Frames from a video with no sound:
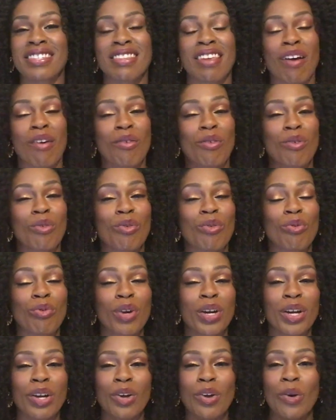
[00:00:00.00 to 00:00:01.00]
that
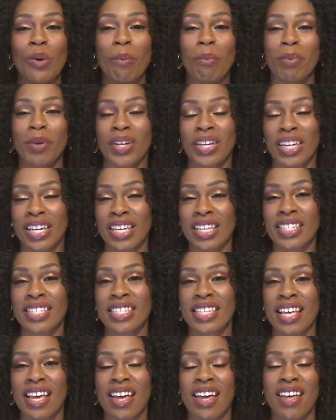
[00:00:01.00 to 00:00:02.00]
real peace